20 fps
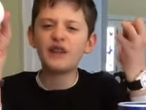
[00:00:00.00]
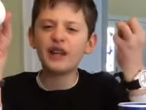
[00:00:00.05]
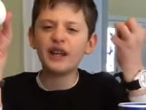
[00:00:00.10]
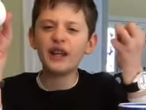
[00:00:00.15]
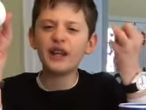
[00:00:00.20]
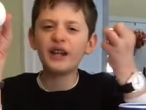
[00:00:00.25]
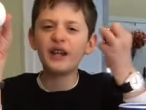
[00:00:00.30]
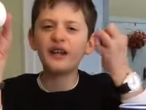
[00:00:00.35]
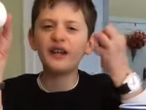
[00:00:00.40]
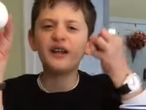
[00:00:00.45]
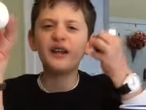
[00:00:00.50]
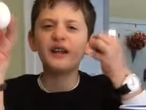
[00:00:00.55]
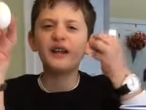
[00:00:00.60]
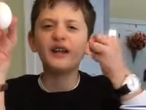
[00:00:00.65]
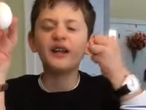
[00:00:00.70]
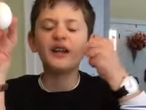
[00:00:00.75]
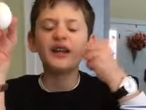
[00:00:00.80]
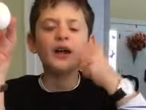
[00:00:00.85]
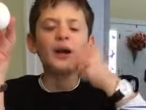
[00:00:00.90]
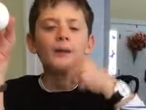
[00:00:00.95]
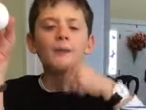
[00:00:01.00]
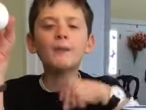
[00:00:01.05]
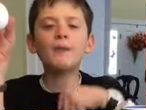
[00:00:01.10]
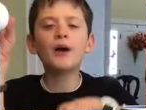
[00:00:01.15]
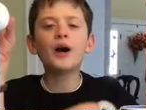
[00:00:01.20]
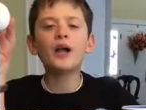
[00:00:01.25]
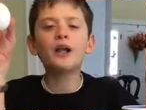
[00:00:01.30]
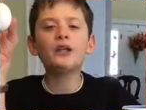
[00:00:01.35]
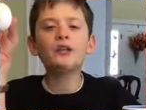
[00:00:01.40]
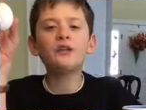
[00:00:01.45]
it.
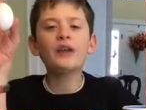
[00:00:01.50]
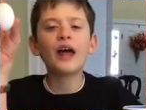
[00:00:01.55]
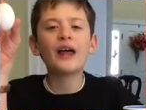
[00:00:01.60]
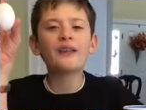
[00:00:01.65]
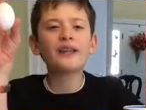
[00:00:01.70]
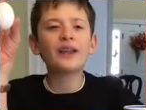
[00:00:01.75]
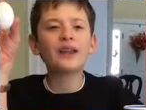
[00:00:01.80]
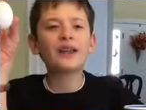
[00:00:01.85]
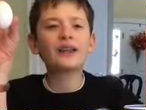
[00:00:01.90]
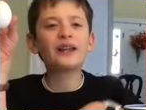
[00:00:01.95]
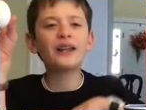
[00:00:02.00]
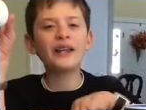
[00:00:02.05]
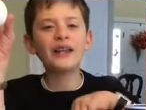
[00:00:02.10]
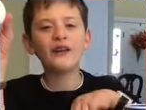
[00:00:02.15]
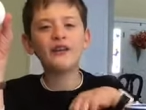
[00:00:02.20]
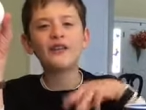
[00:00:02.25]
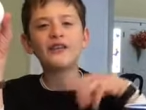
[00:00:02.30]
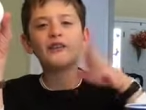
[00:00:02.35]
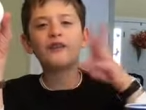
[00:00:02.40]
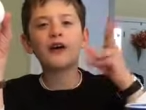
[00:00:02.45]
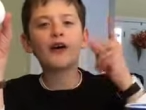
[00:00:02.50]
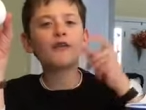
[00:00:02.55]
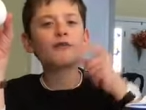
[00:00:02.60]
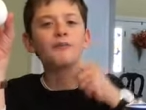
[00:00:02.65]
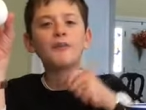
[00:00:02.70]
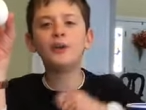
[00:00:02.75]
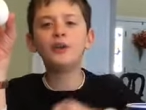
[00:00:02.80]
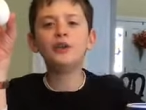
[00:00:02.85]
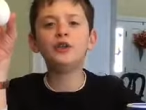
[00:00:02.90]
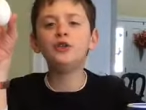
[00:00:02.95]
But that like clear
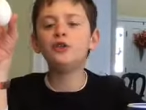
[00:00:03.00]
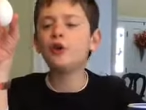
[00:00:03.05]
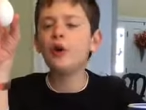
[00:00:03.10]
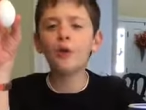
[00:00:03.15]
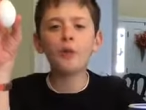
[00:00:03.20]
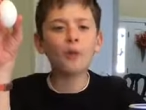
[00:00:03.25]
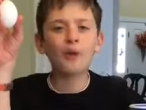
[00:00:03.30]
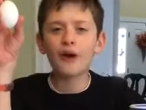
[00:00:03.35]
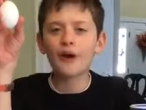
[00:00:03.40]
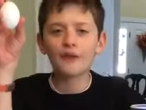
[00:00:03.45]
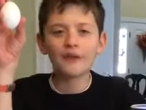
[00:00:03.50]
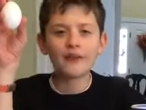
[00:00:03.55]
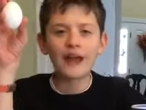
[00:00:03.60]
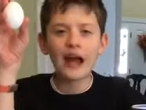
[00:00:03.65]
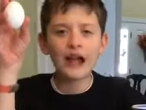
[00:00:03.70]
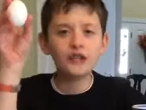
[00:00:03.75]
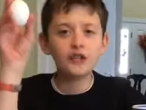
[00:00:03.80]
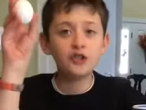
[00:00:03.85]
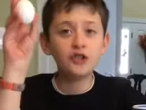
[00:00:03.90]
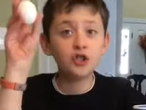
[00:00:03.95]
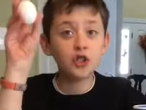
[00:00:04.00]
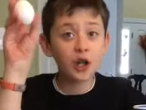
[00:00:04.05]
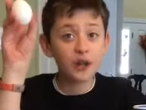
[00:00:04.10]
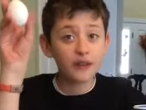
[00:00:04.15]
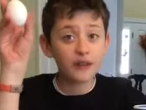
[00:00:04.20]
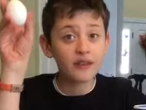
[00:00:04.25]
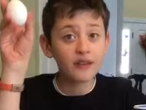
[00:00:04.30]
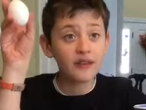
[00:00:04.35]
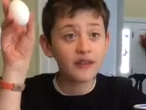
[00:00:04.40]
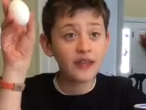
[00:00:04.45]
stuff, but you don't want that,
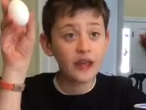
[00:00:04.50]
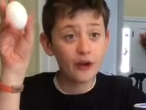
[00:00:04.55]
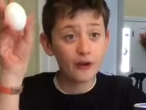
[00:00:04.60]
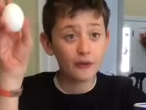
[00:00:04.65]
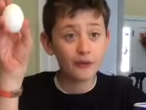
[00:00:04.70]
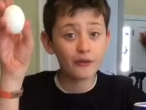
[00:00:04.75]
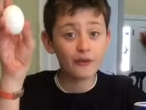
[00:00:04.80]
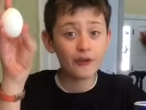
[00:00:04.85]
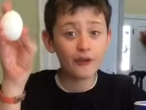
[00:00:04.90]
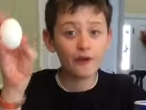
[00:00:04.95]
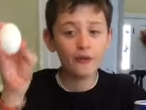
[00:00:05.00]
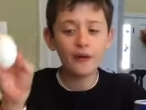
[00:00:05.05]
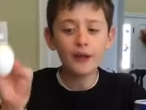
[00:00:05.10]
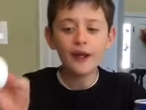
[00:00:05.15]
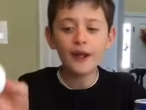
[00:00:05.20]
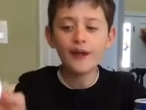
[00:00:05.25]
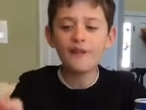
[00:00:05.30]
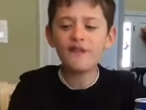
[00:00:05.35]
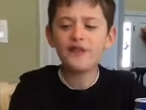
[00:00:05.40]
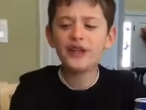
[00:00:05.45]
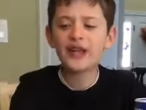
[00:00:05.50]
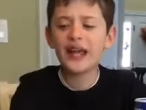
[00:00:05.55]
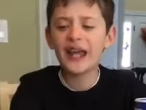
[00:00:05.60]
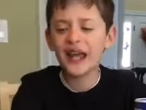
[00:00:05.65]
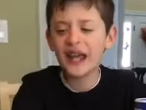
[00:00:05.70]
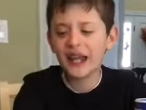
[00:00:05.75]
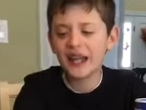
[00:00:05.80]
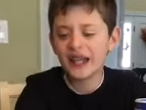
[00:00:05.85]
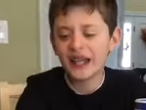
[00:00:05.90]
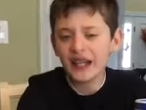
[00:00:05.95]
just the yolk. So if you
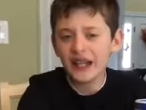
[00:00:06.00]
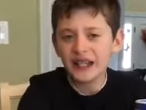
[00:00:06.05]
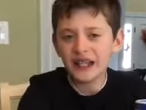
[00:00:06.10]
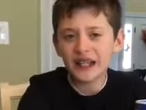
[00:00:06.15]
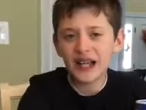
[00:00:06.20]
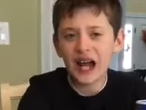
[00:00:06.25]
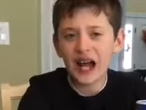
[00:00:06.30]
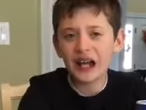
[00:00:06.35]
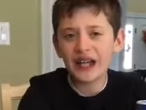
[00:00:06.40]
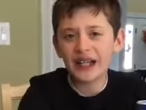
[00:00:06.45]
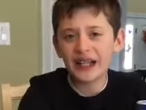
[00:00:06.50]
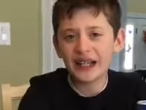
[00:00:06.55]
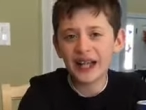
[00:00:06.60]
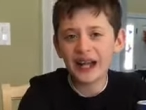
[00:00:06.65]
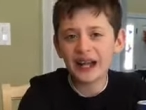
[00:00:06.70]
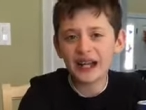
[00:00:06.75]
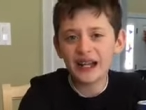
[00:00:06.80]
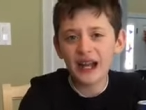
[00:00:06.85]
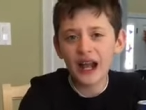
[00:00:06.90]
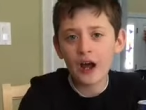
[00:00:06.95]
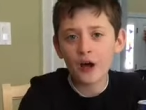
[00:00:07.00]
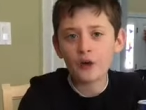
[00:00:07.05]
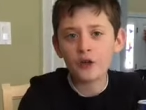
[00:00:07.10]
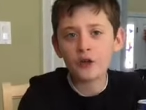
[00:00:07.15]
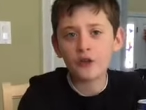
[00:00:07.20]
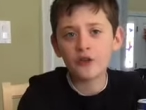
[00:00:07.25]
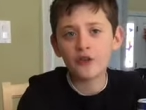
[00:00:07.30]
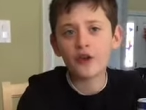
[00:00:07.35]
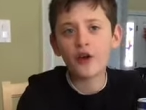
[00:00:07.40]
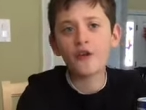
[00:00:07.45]
can't kind of get it out
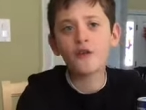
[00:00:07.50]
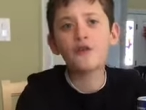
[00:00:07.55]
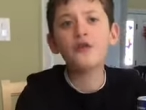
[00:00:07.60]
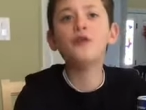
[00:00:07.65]
yourself, you